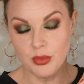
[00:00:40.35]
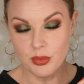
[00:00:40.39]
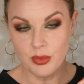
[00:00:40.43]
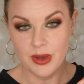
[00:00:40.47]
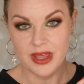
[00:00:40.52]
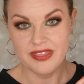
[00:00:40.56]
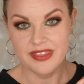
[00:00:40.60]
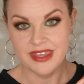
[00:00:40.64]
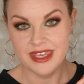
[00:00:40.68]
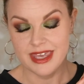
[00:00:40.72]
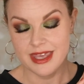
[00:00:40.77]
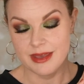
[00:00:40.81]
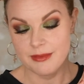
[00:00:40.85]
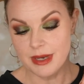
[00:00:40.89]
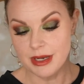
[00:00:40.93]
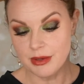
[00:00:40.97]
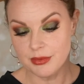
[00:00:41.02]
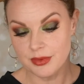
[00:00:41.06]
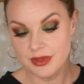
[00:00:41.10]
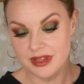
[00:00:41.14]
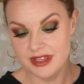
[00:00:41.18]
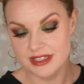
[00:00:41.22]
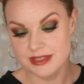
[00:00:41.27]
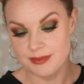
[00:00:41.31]
When they came
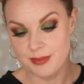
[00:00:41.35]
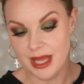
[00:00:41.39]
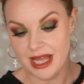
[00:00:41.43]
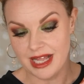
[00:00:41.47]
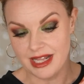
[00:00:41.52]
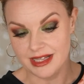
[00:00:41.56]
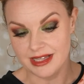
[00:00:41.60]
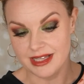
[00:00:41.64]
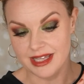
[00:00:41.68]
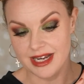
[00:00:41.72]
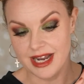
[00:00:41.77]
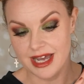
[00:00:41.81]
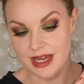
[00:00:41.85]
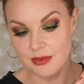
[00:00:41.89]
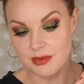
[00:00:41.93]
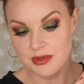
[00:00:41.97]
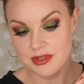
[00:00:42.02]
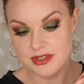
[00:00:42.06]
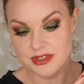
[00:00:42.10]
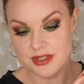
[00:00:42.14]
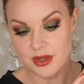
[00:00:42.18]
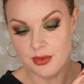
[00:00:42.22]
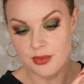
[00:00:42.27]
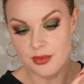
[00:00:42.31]
out with this palette, I
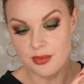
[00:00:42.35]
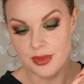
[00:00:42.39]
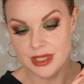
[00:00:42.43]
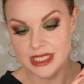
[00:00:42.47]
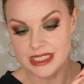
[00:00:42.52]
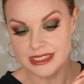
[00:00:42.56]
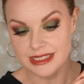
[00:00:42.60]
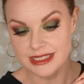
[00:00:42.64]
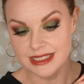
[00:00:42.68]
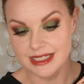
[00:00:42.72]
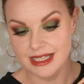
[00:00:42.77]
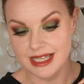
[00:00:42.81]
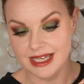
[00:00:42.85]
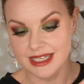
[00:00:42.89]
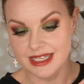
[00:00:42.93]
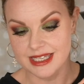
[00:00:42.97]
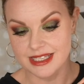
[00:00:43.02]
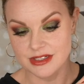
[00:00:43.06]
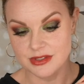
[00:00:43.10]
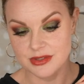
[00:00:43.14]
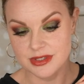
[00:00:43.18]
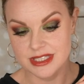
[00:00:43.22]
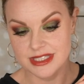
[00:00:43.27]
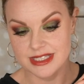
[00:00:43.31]
was really like
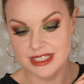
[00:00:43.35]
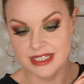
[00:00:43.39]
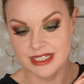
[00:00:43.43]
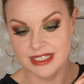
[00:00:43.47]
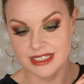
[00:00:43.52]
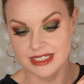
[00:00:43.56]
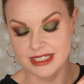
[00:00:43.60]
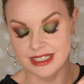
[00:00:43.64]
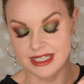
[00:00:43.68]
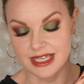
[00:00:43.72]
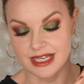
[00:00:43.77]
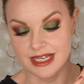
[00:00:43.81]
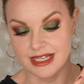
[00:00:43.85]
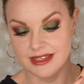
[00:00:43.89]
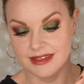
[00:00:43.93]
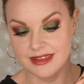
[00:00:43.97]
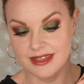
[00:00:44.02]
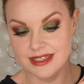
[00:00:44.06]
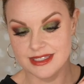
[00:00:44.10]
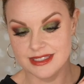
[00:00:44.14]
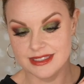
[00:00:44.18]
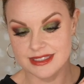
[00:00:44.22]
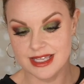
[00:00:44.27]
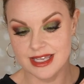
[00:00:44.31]
interested in getting
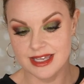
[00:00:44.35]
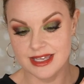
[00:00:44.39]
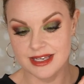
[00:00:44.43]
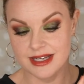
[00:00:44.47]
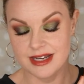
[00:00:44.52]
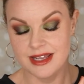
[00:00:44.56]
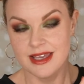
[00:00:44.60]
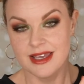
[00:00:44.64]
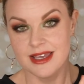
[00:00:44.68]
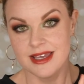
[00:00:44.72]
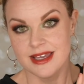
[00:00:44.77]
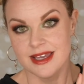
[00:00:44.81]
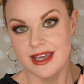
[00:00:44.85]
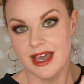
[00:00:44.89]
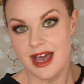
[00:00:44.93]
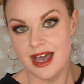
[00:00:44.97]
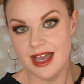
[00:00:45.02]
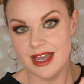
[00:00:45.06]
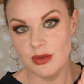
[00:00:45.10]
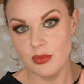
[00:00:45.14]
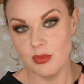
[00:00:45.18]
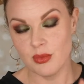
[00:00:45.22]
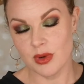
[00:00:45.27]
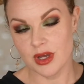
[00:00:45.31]
this and
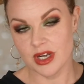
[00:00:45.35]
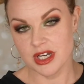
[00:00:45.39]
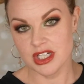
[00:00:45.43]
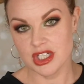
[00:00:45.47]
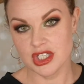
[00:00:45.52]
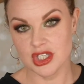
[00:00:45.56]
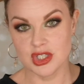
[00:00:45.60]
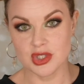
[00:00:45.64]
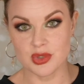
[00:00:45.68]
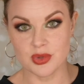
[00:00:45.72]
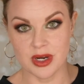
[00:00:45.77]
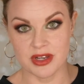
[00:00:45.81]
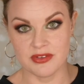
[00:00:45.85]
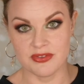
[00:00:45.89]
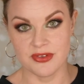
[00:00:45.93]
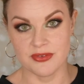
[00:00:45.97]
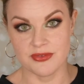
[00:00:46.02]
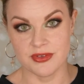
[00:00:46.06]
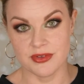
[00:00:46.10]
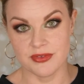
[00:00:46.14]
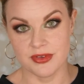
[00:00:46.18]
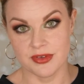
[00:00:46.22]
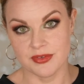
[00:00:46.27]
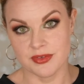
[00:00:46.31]
I wanted to try
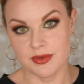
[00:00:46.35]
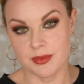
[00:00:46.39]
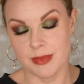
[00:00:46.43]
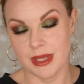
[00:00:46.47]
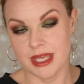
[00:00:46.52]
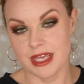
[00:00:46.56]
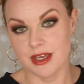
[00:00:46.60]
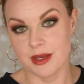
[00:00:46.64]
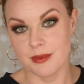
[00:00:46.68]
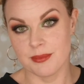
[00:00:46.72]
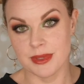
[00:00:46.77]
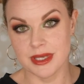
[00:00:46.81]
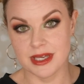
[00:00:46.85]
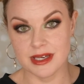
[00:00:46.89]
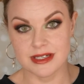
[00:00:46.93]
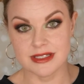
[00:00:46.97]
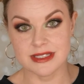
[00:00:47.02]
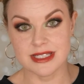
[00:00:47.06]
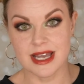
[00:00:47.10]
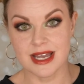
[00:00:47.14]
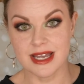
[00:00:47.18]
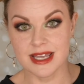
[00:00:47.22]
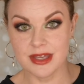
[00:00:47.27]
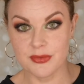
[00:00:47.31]
5050 Makeup
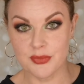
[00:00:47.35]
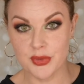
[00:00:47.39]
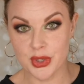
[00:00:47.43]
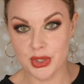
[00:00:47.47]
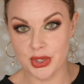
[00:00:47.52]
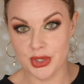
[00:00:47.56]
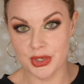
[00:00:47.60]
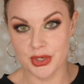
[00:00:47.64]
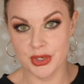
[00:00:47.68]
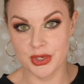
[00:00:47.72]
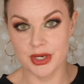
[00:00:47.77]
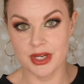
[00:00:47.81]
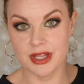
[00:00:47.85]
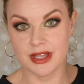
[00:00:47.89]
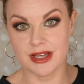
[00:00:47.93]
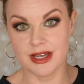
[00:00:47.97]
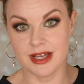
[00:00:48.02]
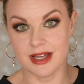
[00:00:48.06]
because I have heard